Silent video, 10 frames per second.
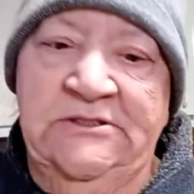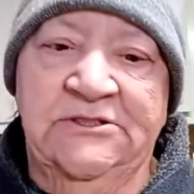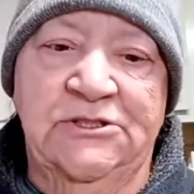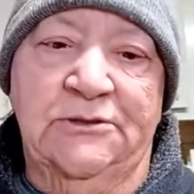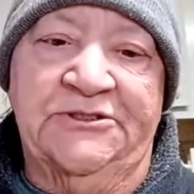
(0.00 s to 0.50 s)

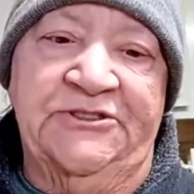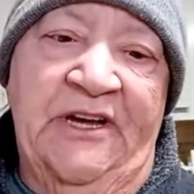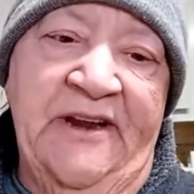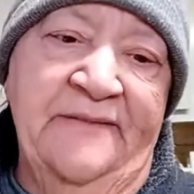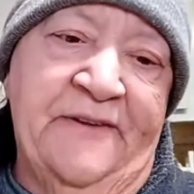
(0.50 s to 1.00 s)
No, it's
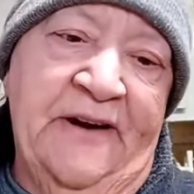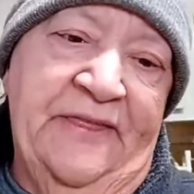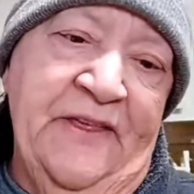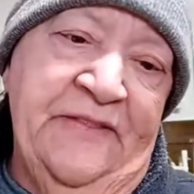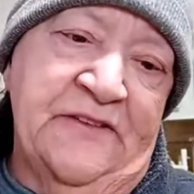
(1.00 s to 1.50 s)
not Avon. I
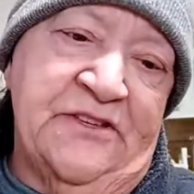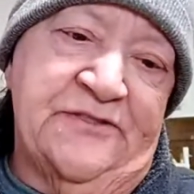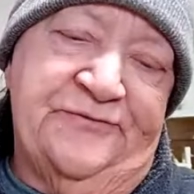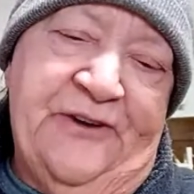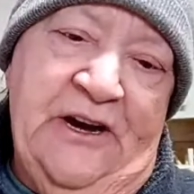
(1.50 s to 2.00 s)
think this
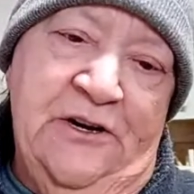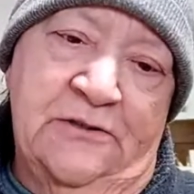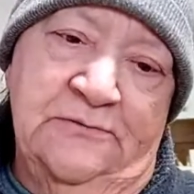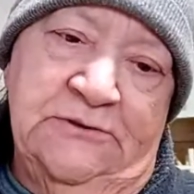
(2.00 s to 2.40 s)
is Fire.